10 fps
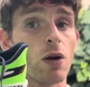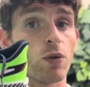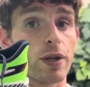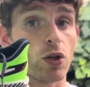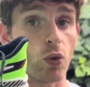
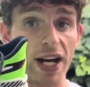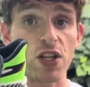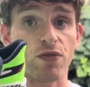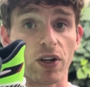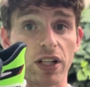with the
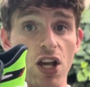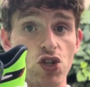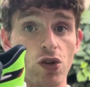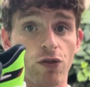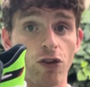greatest
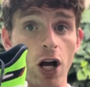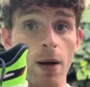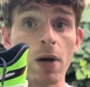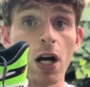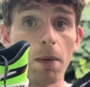variation
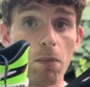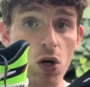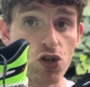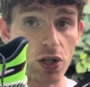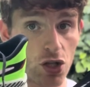from
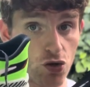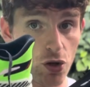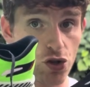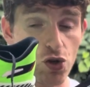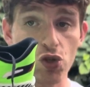motion
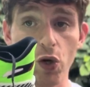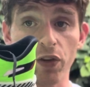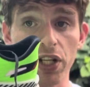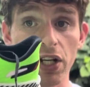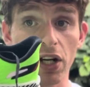control shoes
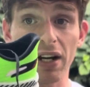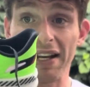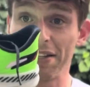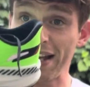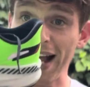over here
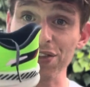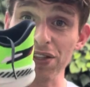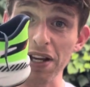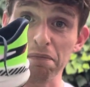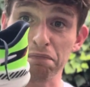to
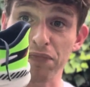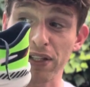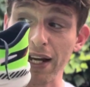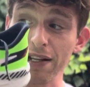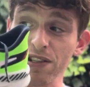actually the
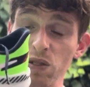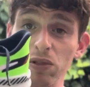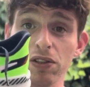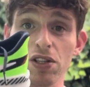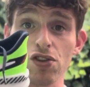lightest
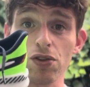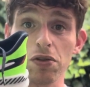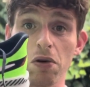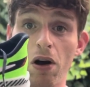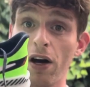stability
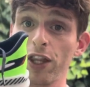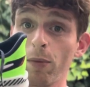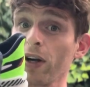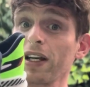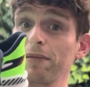shoe on the
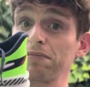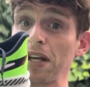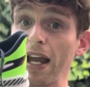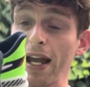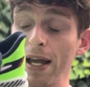market.
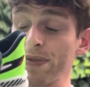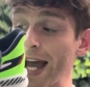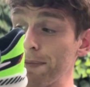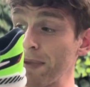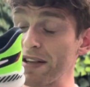And
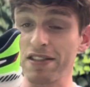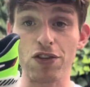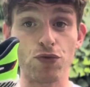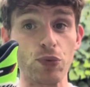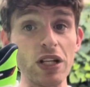that makes
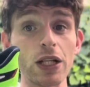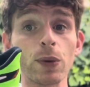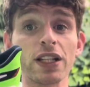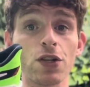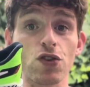this really,
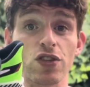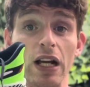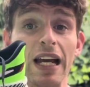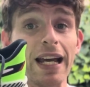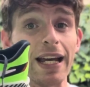really
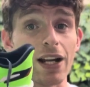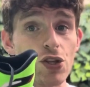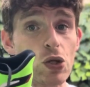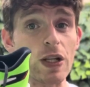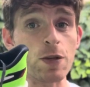interesting. It
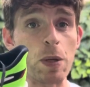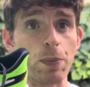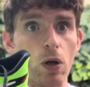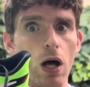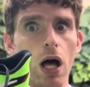also gives
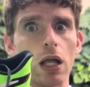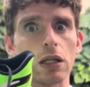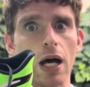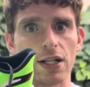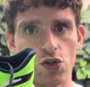people a
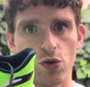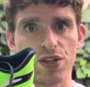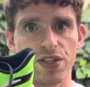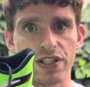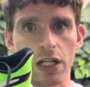lot of
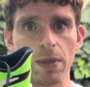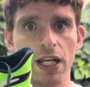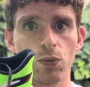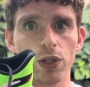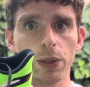choices. It can
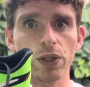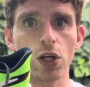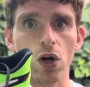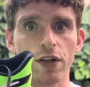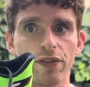make it really, really
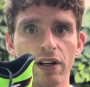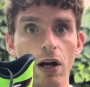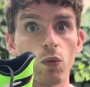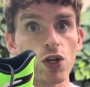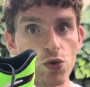hard to figure
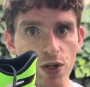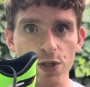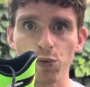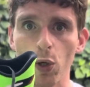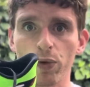out which one's
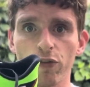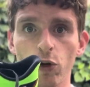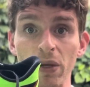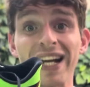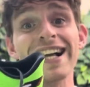appropriate
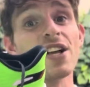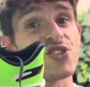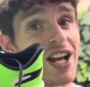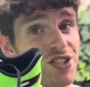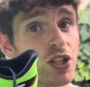for me.
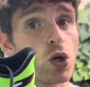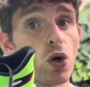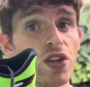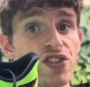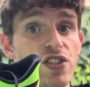So that's the goal
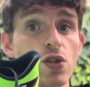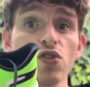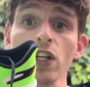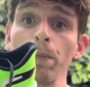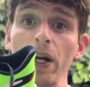of this, is
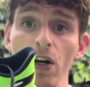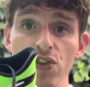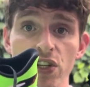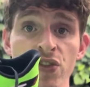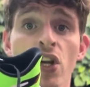just
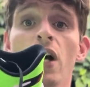comparisons,